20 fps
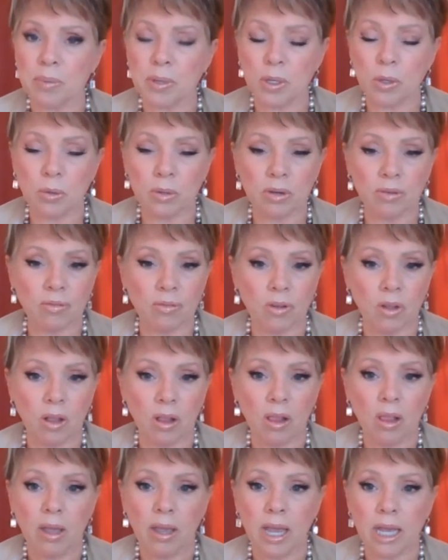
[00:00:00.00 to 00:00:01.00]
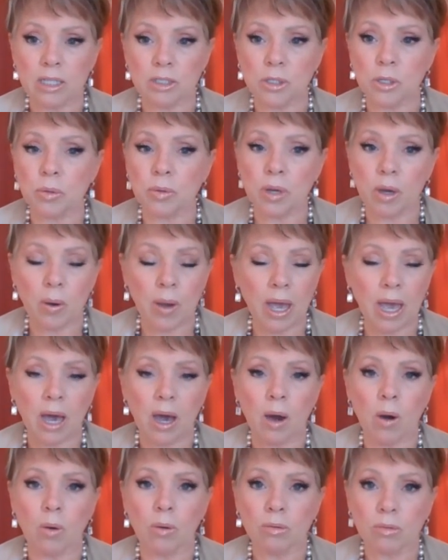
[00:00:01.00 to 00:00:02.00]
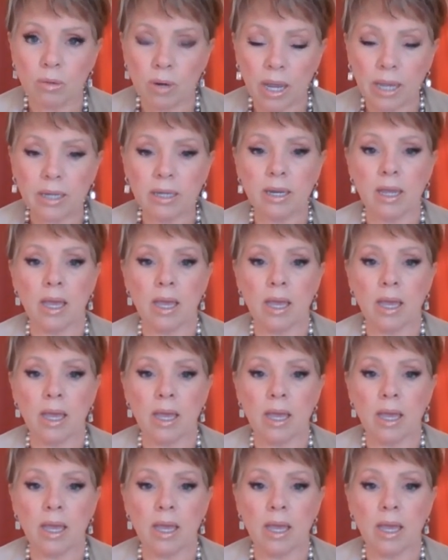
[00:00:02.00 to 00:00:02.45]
beautiful as you know how right